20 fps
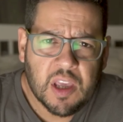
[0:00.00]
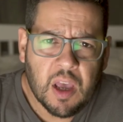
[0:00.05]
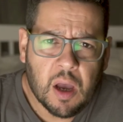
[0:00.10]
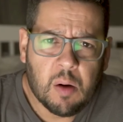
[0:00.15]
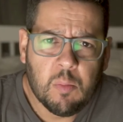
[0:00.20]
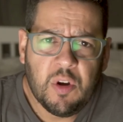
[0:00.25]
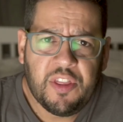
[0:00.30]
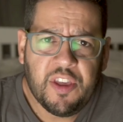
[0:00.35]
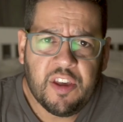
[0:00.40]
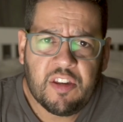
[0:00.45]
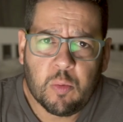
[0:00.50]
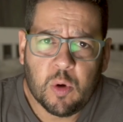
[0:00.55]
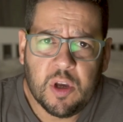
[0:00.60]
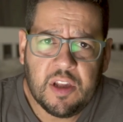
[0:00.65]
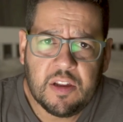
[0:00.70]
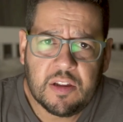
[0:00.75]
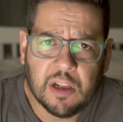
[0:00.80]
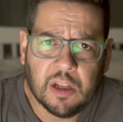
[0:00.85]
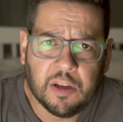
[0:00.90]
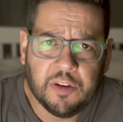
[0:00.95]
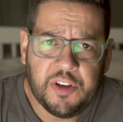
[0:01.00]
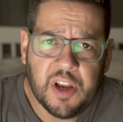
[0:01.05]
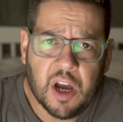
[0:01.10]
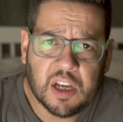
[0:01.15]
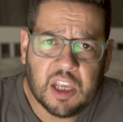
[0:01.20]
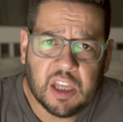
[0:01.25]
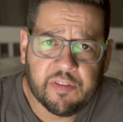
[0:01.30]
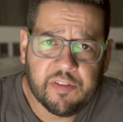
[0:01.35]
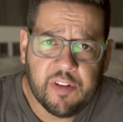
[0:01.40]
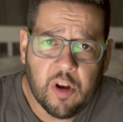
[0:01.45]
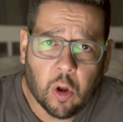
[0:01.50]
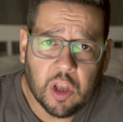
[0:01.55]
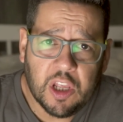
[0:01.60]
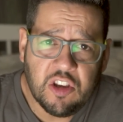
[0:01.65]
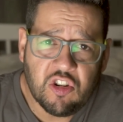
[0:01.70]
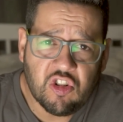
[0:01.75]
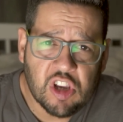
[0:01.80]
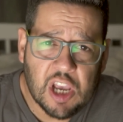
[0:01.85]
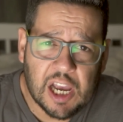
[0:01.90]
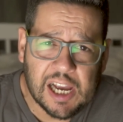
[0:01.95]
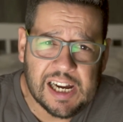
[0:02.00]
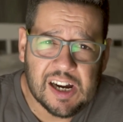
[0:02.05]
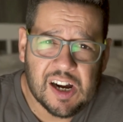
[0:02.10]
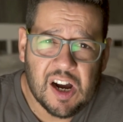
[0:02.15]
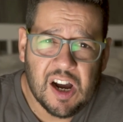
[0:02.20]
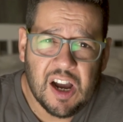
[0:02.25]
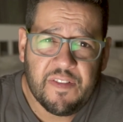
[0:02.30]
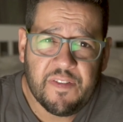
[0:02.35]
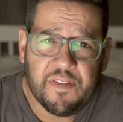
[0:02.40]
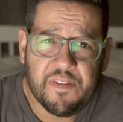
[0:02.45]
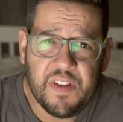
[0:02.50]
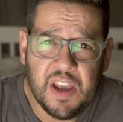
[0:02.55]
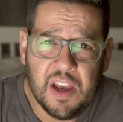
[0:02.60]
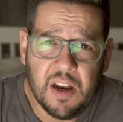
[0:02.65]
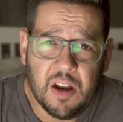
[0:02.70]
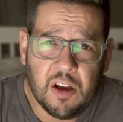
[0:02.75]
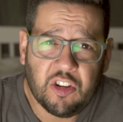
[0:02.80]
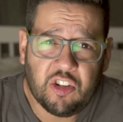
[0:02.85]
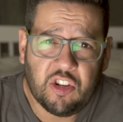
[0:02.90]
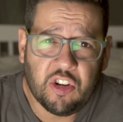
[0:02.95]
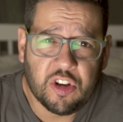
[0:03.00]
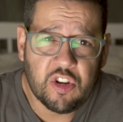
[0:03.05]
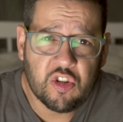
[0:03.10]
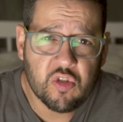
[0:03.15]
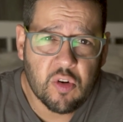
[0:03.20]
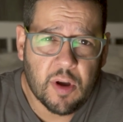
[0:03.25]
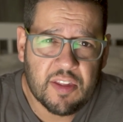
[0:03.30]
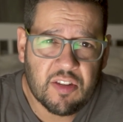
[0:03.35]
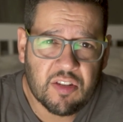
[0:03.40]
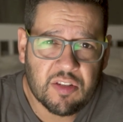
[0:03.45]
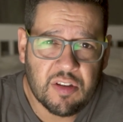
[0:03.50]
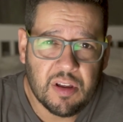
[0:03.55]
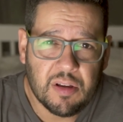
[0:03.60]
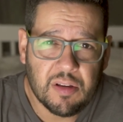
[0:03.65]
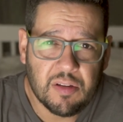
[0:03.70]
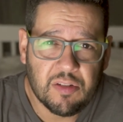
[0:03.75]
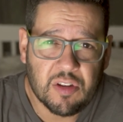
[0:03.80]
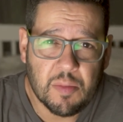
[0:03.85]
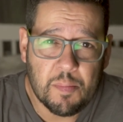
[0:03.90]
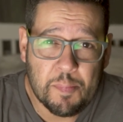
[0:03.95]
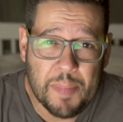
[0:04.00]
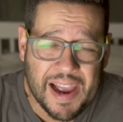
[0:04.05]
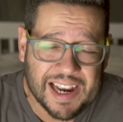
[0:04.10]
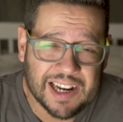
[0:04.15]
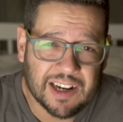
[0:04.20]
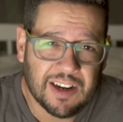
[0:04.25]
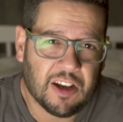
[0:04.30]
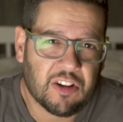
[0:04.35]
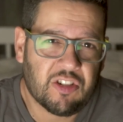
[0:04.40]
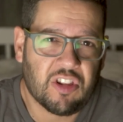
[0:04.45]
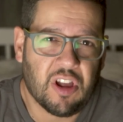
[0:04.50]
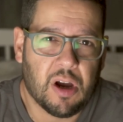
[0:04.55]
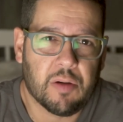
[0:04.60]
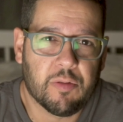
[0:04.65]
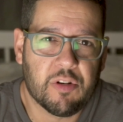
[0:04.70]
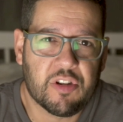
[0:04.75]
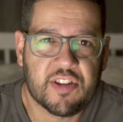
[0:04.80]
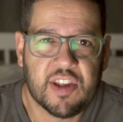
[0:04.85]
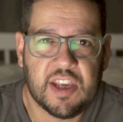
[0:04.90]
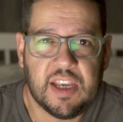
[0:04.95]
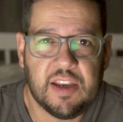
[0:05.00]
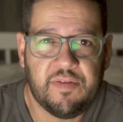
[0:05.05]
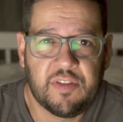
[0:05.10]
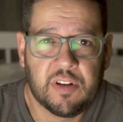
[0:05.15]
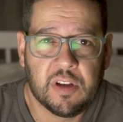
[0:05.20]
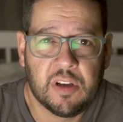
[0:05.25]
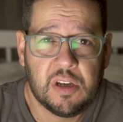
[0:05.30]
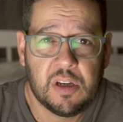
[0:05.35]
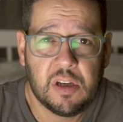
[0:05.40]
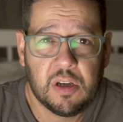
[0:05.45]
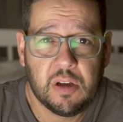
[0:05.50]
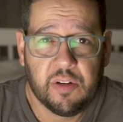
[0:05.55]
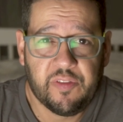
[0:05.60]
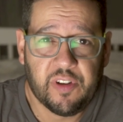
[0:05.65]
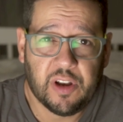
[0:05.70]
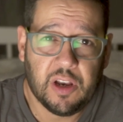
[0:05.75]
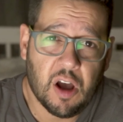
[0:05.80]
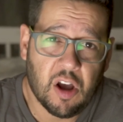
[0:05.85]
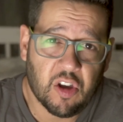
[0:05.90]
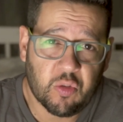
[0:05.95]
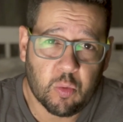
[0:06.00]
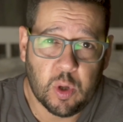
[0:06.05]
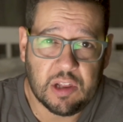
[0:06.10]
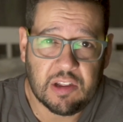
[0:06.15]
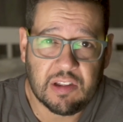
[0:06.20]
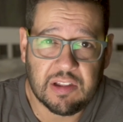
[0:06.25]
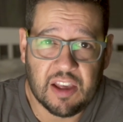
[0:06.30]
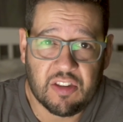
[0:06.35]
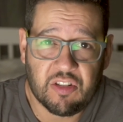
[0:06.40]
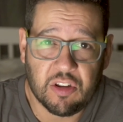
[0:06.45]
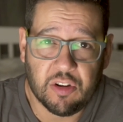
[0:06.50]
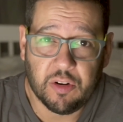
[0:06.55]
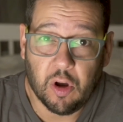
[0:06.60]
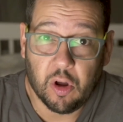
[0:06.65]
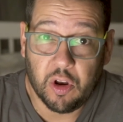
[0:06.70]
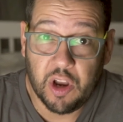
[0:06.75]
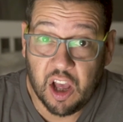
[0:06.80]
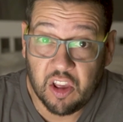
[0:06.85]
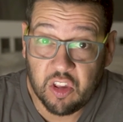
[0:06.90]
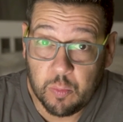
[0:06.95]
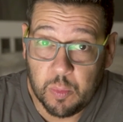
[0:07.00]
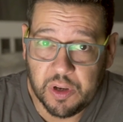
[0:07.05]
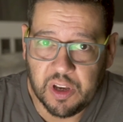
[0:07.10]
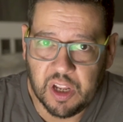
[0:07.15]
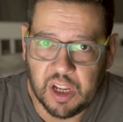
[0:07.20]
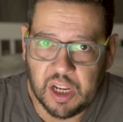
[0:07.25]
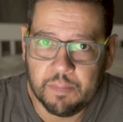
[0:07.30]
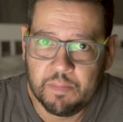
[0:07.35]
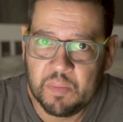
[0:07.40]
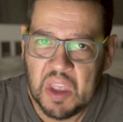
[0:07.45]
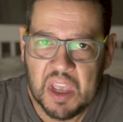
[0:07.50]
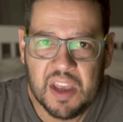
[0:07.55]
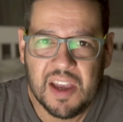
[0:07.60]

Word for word: I get on with this week's little nugget of knowledge, I feel I should address some backlash that I received for last week's lesson on husbanding.